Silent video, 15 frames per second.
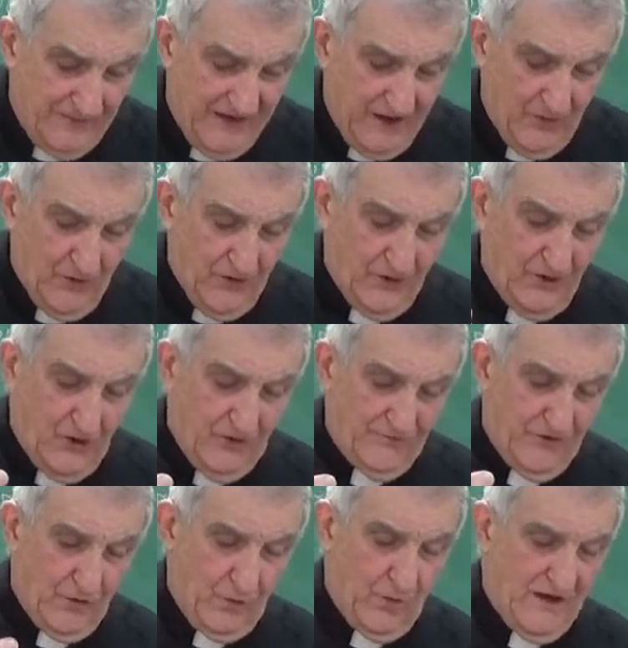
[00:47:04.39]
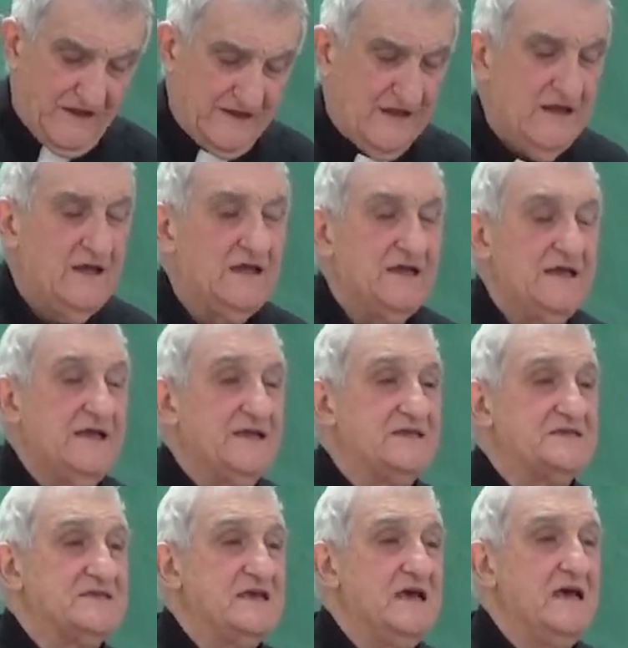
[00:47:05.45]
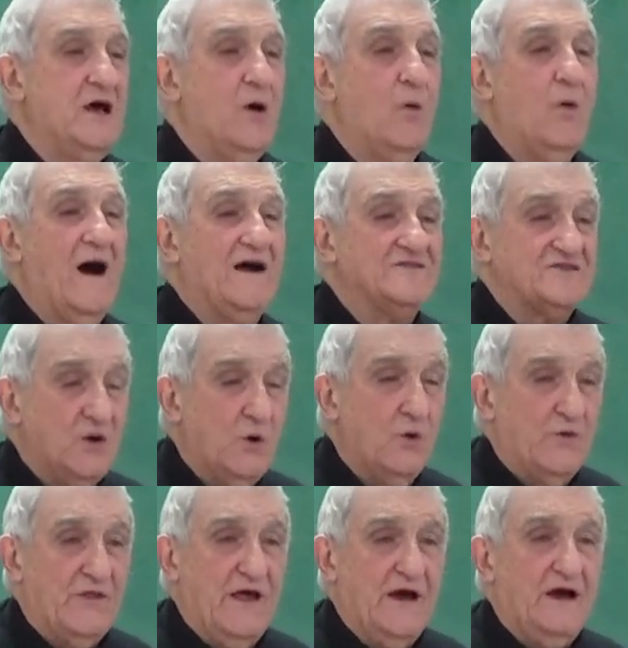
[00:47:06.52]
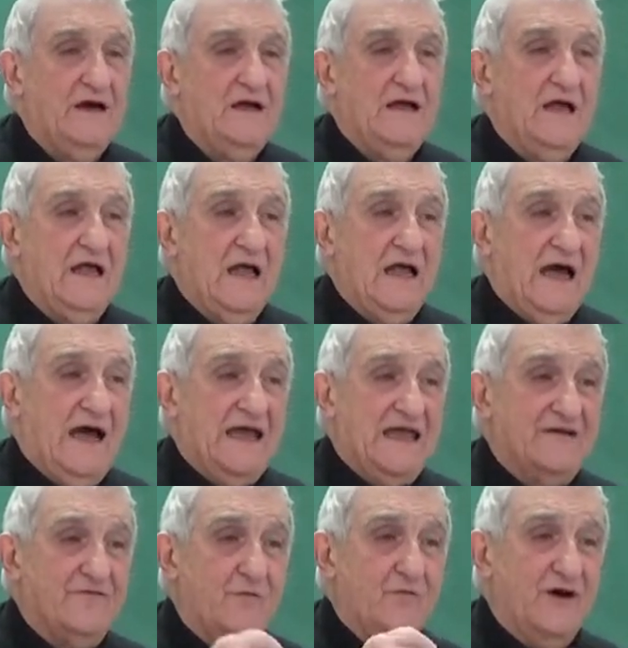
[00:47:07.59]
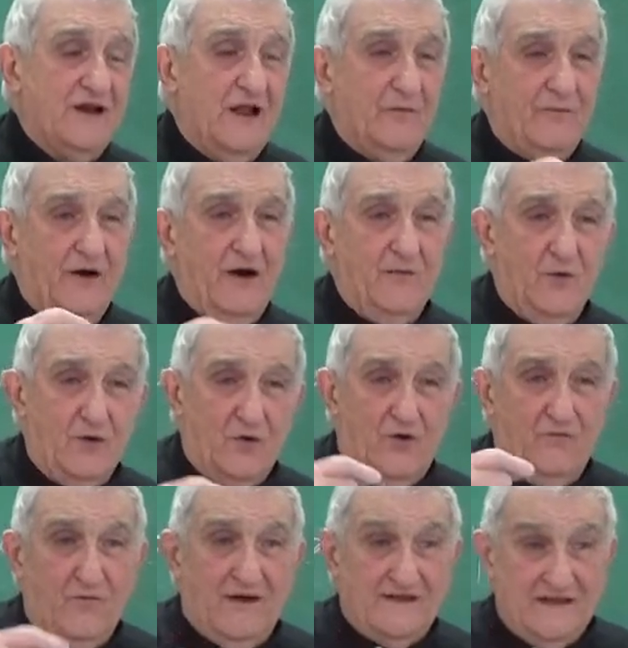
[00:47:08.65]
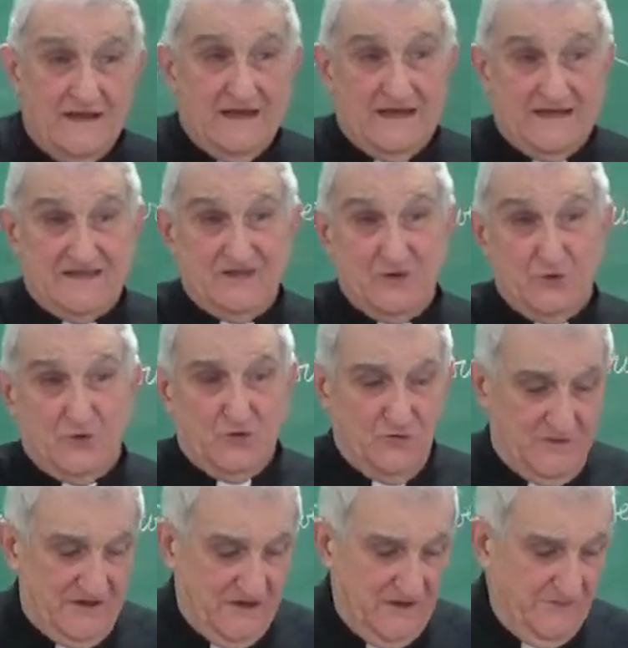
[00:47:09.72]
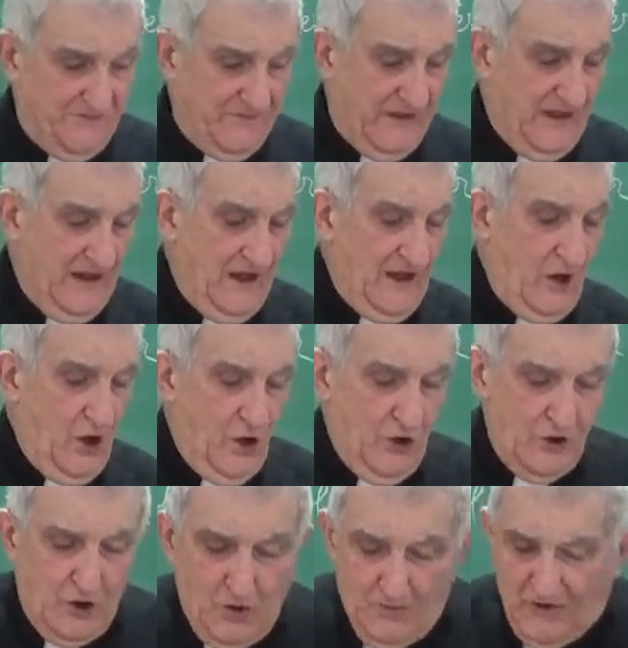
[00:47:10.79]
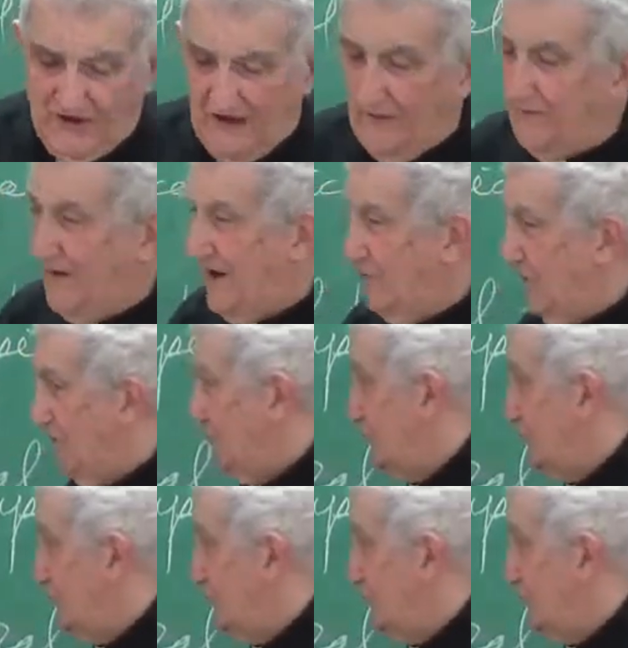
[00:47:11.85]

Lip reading: power over what is one's own. I have a moral power of what is due to me. Or a moral power